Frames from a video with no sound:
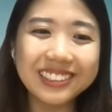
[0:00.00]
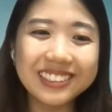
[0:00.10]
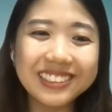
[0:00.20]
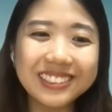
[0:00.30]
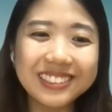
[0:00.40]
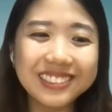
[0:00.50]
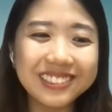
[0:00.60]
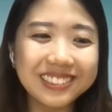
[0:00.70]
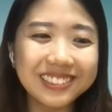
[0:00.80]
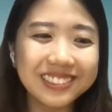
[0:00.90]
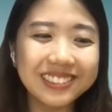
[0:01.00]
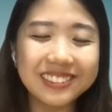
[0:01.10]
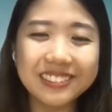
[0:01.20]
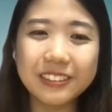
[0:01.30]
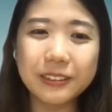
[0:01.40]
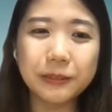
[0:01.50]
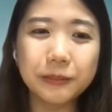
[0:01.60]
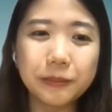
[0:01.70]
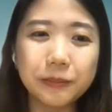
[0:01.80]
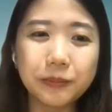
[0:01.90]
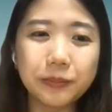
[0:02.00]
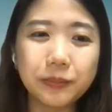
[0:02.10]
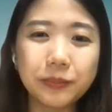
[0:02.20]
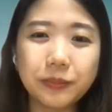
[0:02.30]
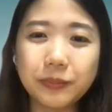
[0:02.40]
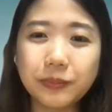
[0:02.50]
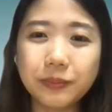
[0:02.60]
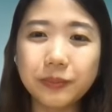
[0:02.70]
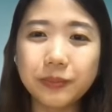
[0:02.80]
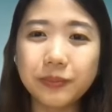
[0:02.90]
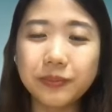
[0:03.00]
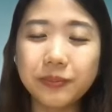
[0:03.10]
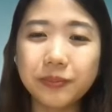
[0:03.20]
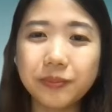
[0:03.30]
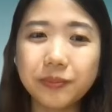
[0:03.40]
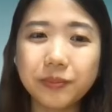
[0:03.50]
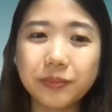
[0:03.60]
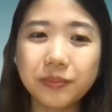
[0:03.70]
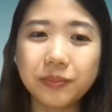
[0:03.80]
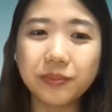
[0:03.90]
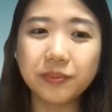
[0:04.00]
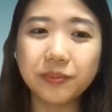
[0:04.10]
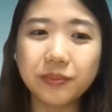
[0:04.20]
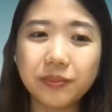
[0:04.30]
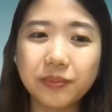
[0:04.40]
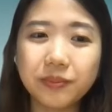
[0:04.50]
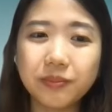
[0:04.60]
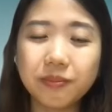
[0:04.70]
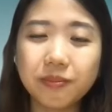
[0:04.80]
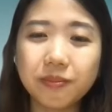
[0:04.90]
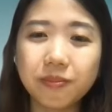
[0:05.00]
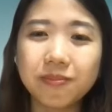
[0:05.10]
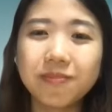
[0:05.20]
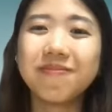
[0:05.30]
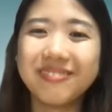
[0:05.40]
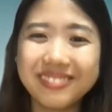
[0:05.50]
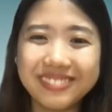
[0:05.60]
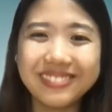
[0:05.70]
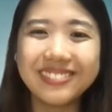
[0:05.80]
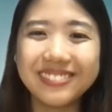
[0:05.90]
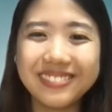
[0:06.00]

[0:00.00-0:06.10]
(not speaking)